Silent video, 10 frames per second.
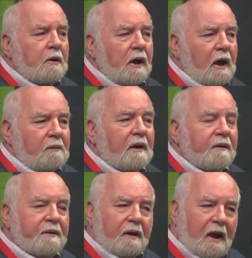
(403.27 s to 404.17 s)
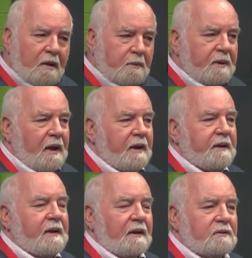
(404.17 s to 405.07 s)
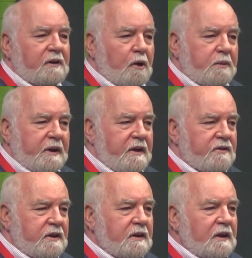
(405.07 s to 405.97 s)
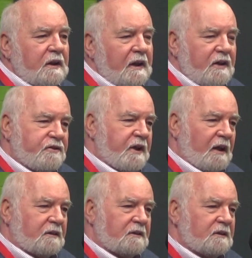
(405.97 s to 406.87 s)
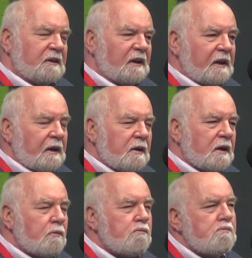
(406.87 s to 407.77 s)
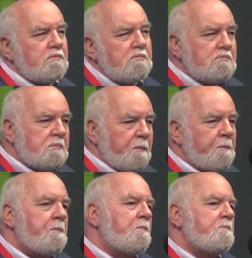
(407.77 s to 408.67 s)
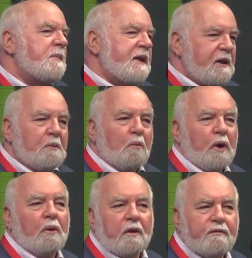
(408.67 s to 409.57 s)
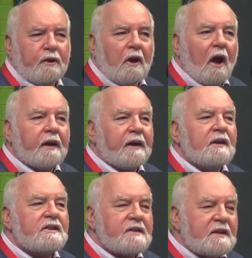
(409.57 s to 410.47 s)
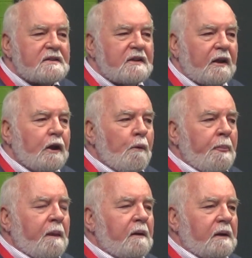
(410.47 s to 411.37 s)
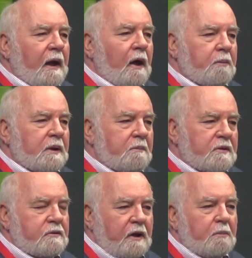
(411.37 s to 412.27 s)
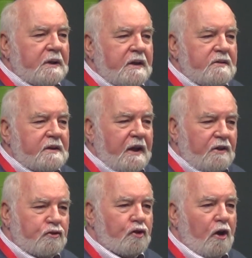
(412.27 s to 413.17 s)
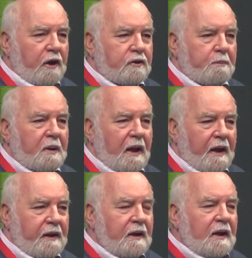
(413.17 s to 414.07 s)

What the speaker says: The Labor Party under Albanese has done medium well, if you like, in the sense that Mr. Albanese has tried to play